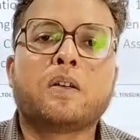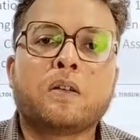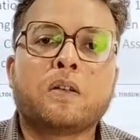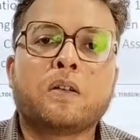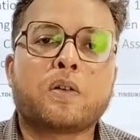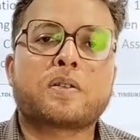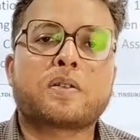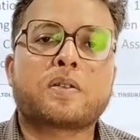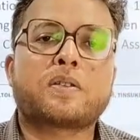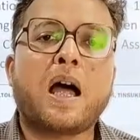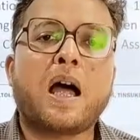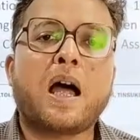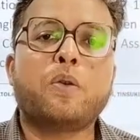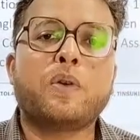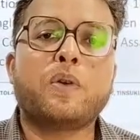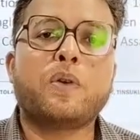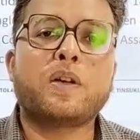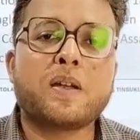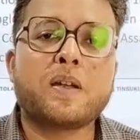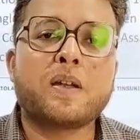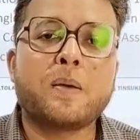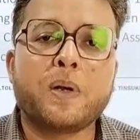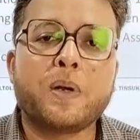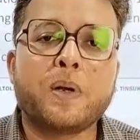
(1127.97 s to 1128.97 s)
Kasar
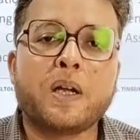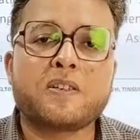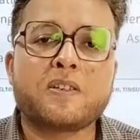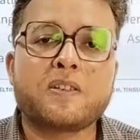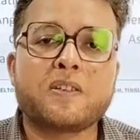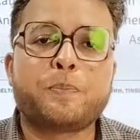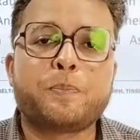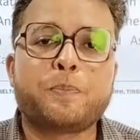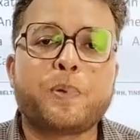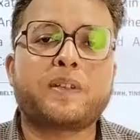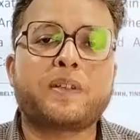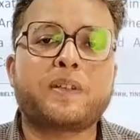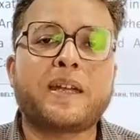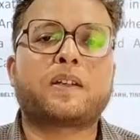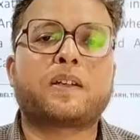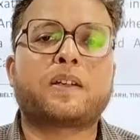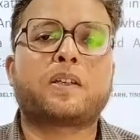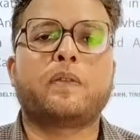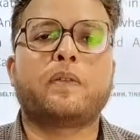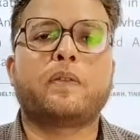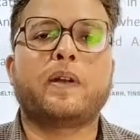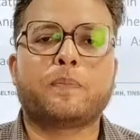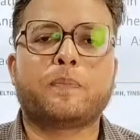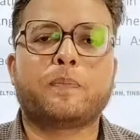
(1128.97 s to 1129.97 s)
was a British
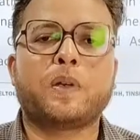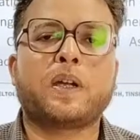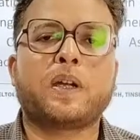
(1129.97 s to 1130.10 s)
protectorate.